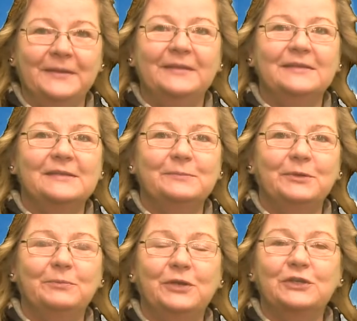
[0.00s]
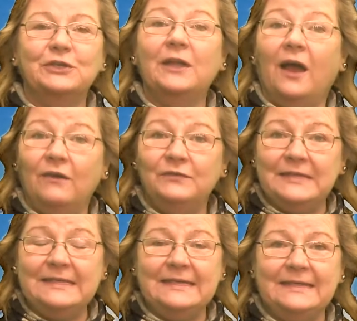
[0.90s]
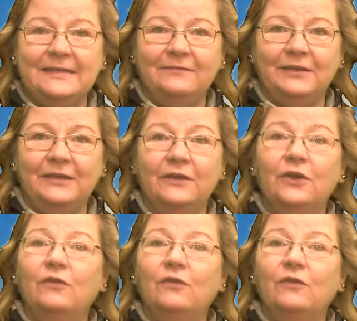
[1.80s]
This has been a production of DCTV